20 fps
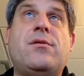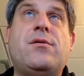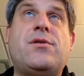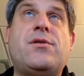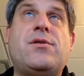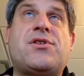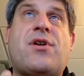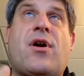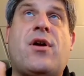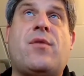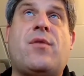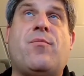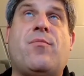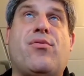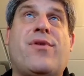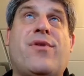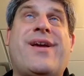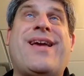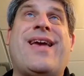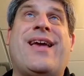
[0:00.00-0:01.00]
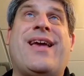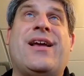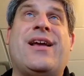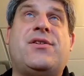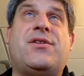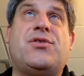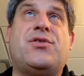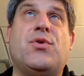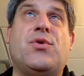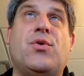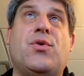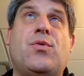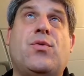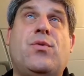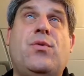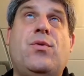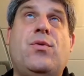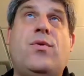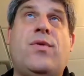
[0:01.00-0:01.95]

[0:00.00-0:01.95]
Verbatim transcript: start bringing to